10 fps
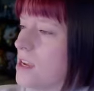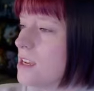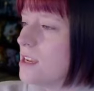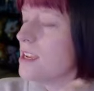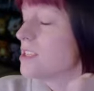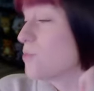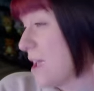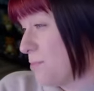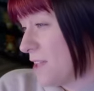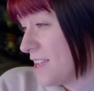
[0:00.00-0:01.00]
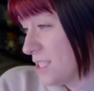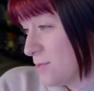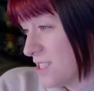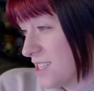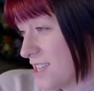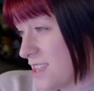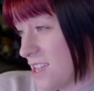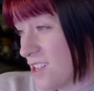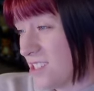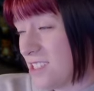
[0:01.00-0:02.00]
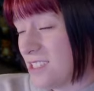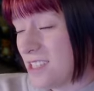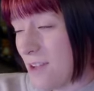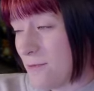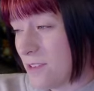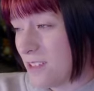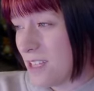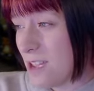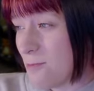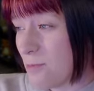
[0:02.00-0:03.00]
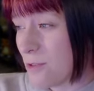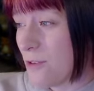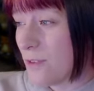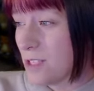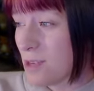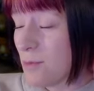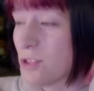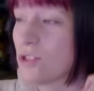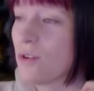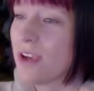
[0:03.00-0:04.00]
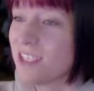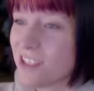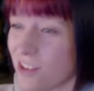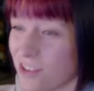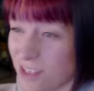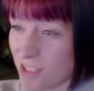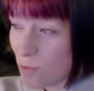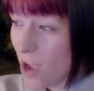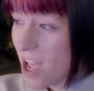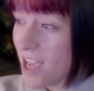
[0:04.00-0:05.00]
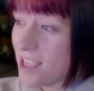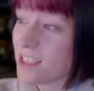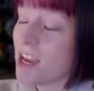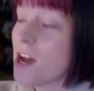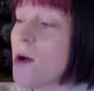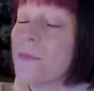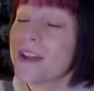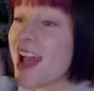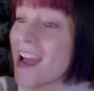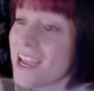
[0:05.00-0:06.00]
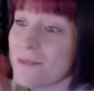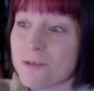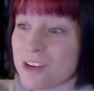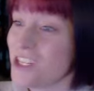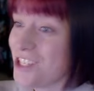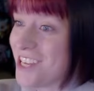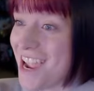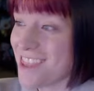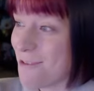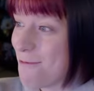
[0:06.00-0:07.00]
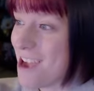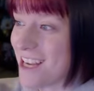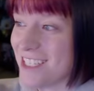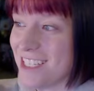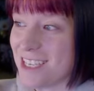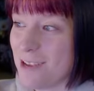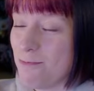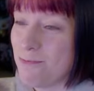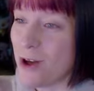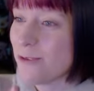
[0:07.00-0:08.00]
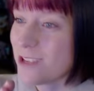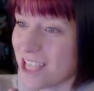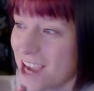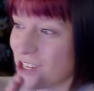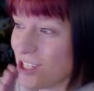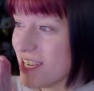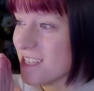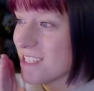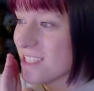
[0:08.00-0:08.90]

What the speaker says: His weight placements, I think, could definitely improve on some of those choices on these sways. But I appreciate the fact he did both sections.